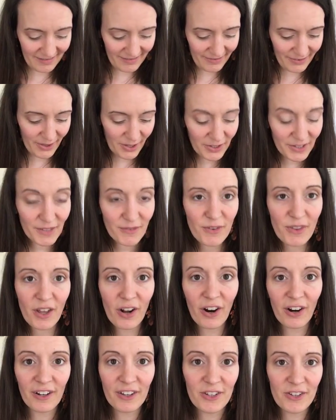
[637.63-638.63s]
For those of you
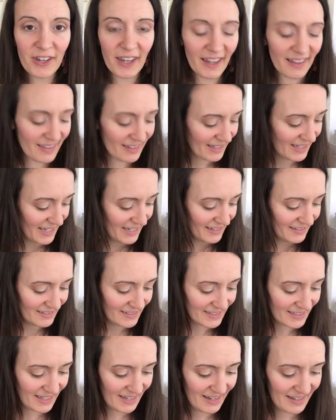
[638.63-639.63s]
that are in the UK, the
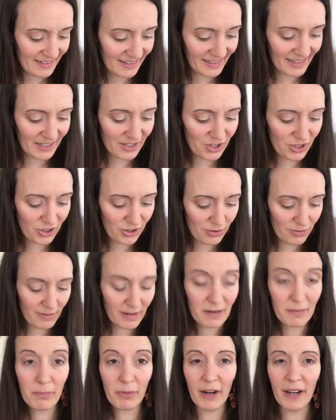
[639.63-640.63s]
kids get like a
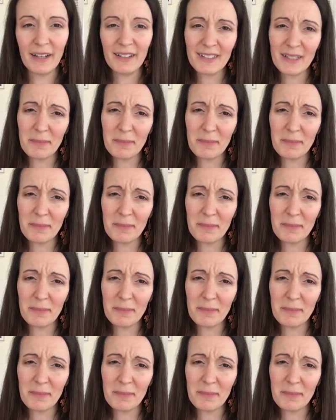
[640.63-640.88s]
2-week break.